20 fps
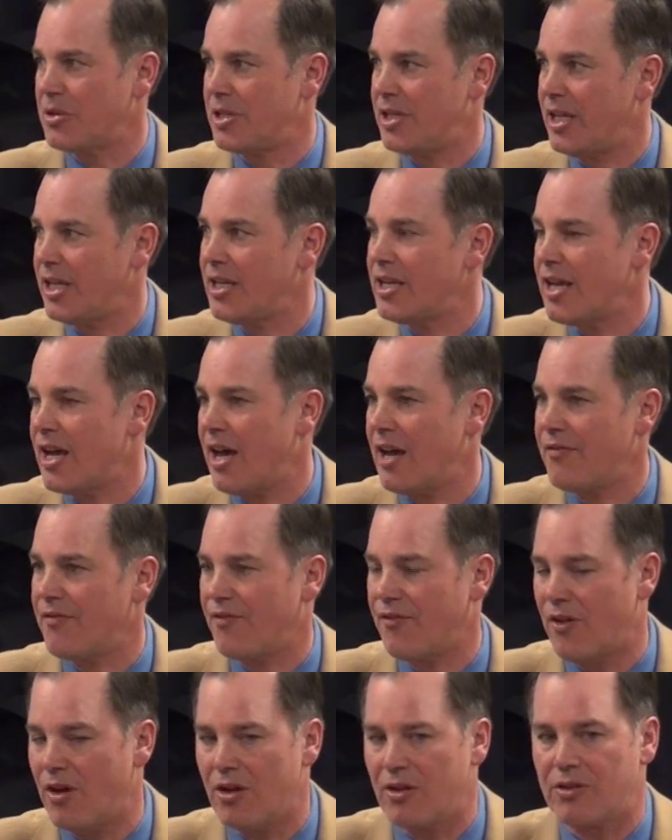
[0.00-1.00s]
did
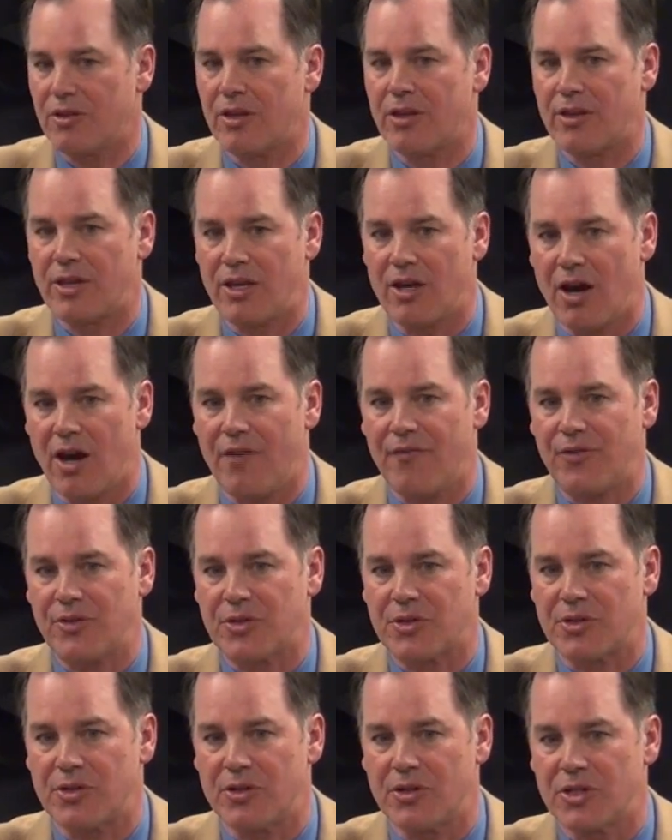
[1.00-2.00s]
not fault the
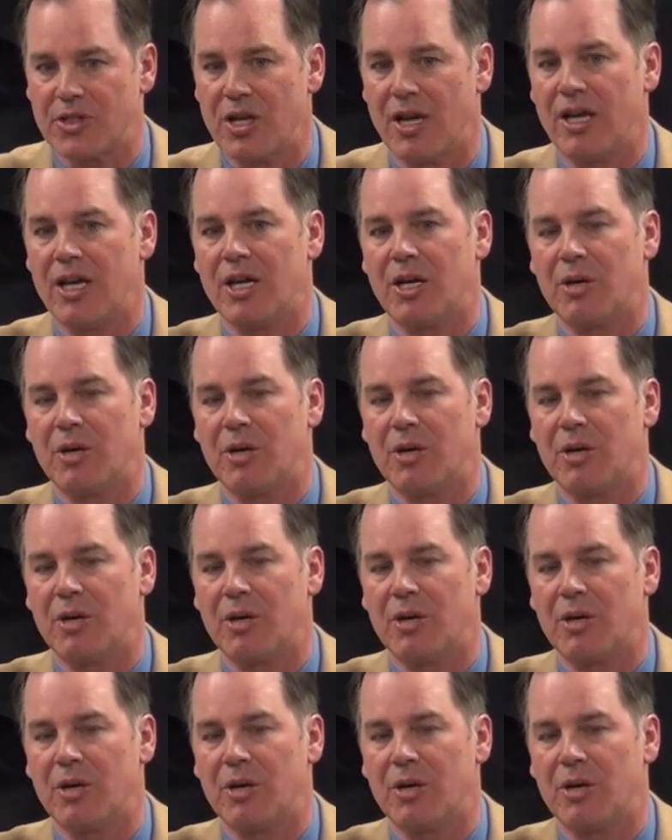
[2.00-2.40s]
officers,